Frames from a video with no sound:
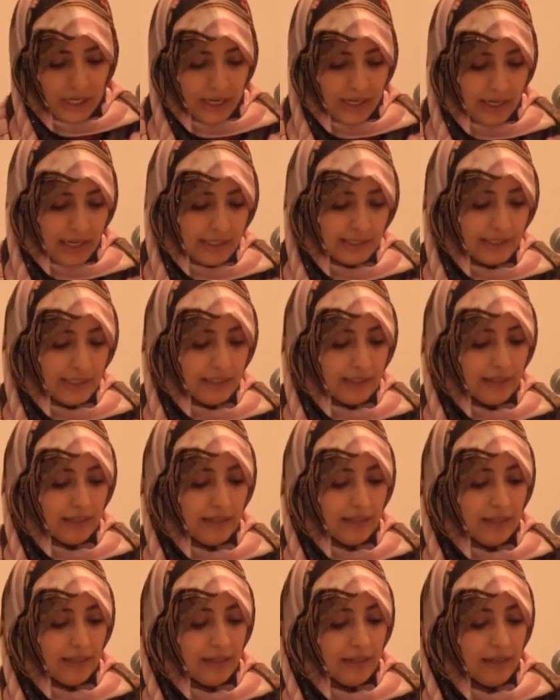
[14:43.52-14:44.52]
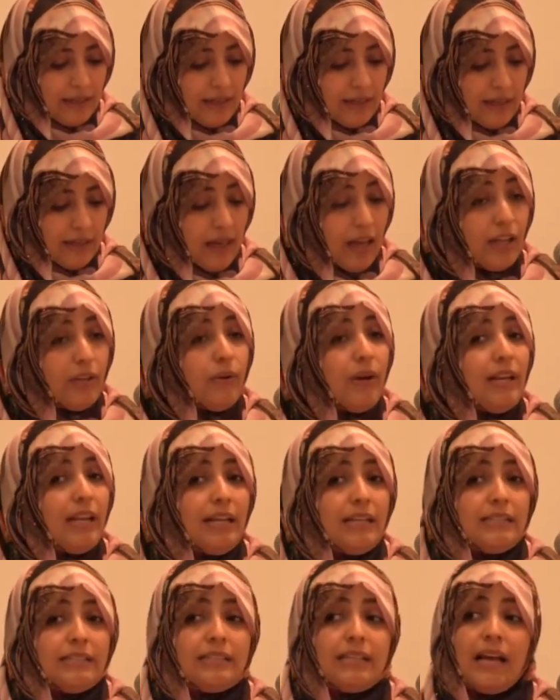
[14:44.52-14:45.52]
in the prisons of the
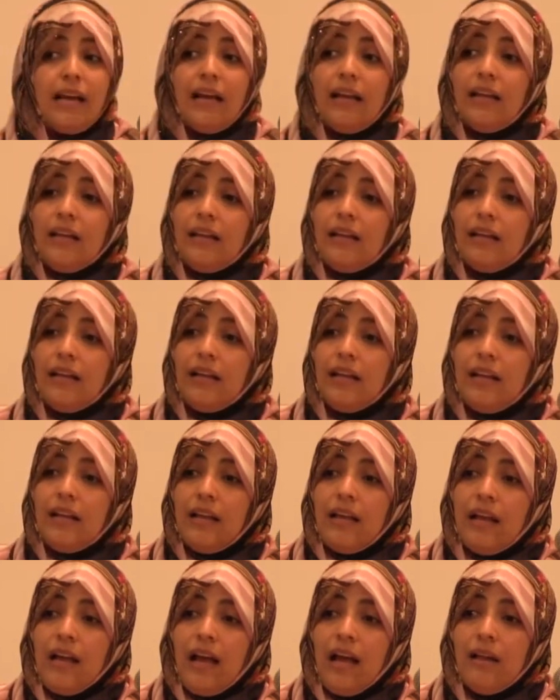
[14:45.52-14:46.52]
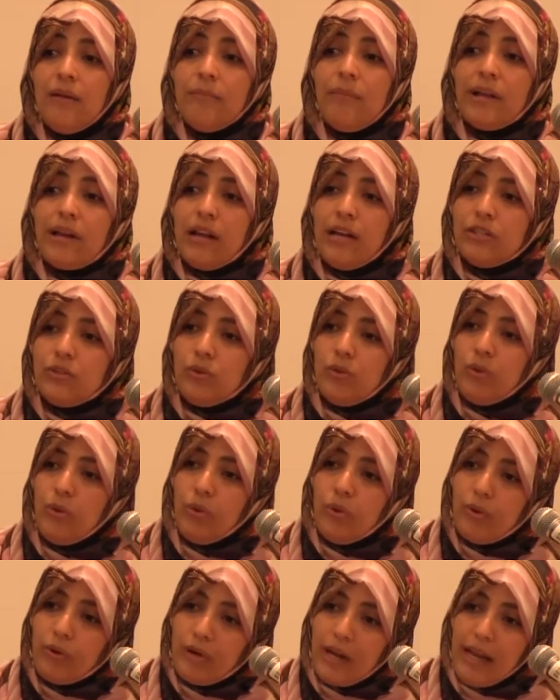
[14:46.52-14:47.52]
tyrant Bashar al-Assad.
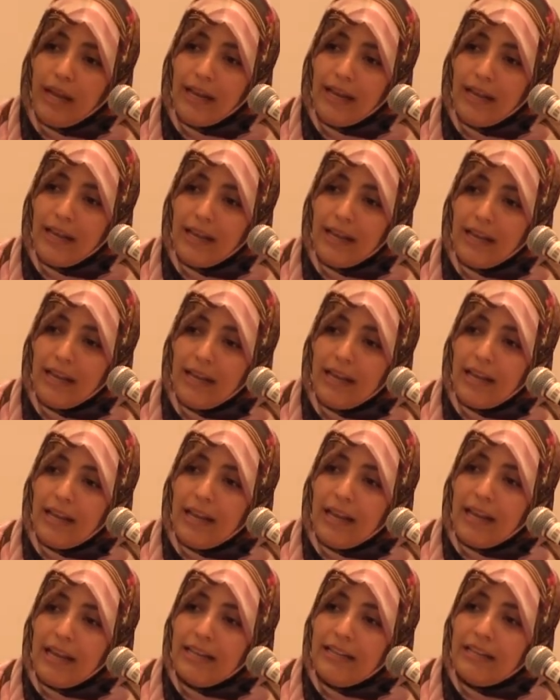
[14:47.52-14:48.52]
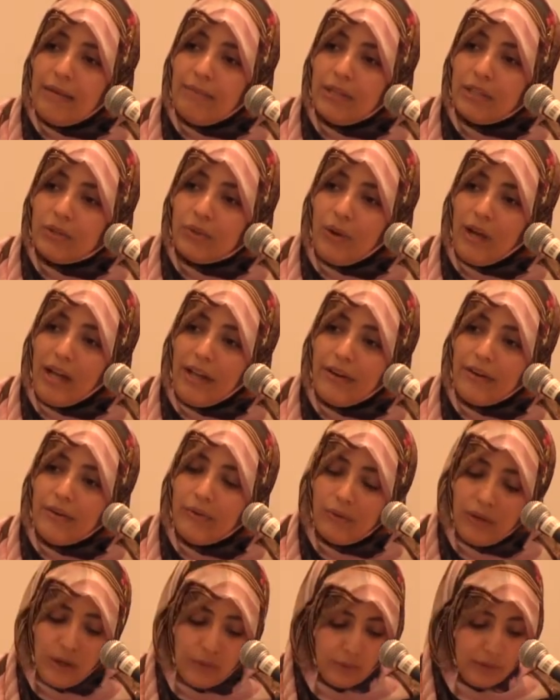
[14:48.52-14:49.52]
The free woman
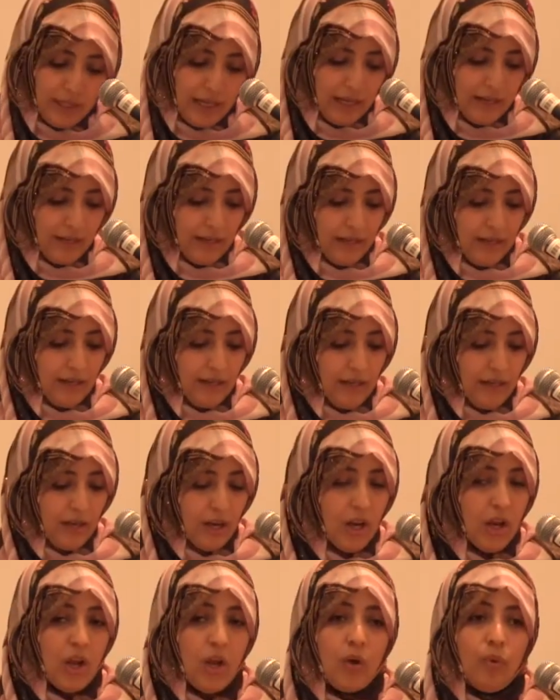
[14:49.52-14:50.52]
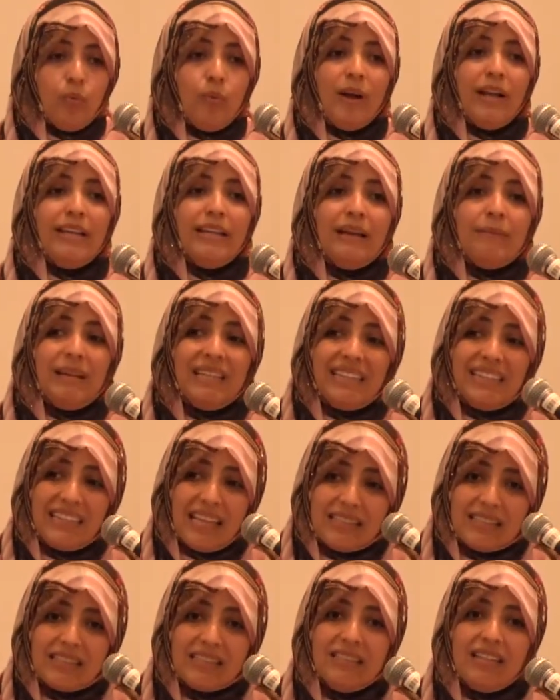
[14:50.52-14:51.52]
is the woman who
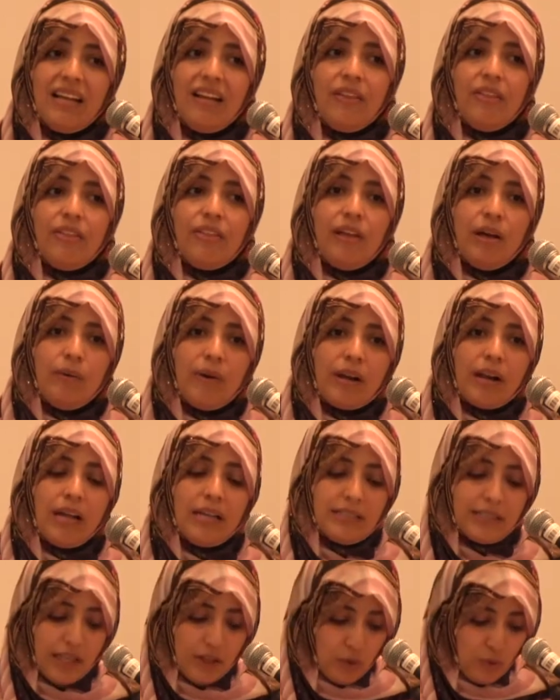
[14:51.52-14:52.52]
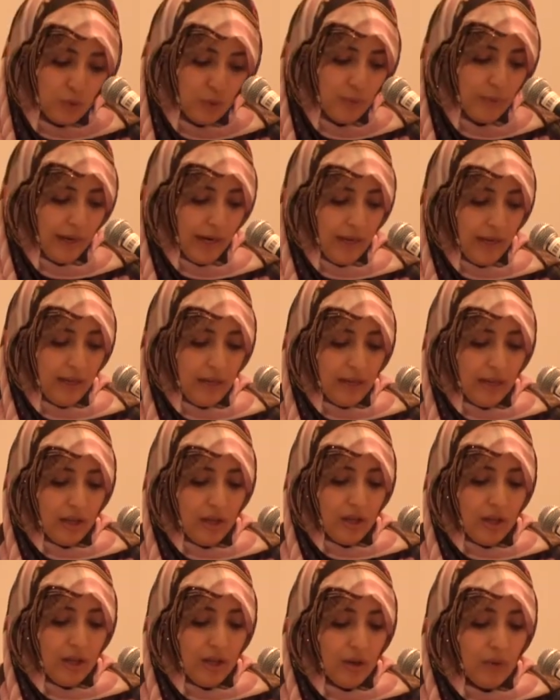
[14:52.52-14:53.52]
frees her countries
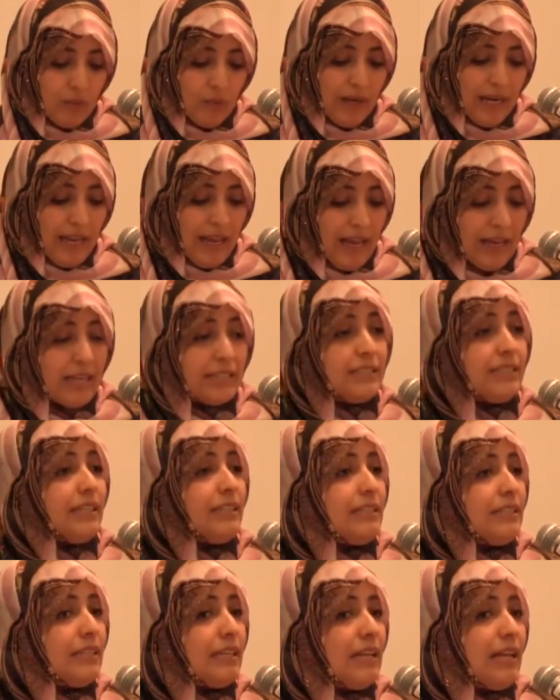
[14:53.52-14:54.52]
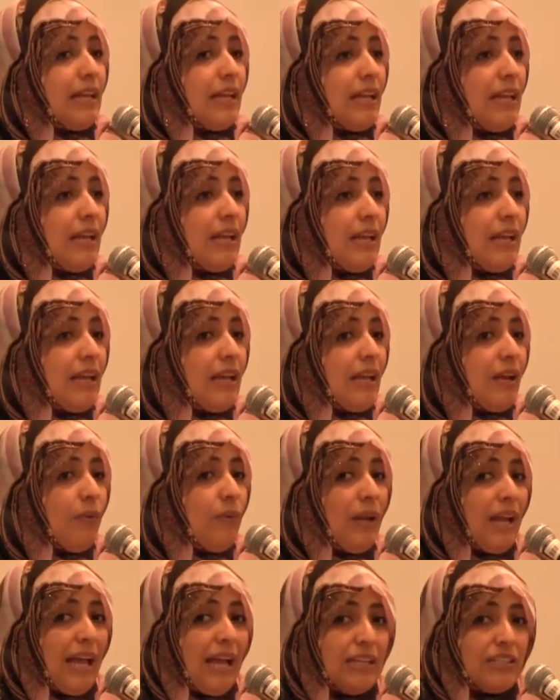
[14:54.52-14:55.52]
and achieves the great
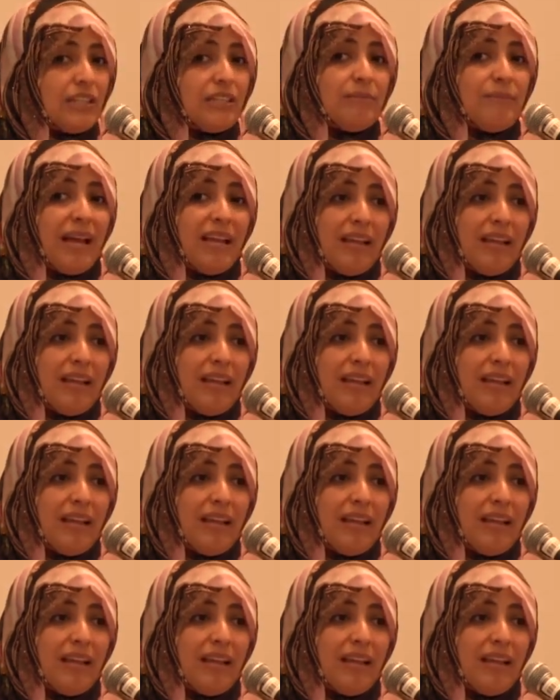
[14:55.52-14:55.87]
revolutions.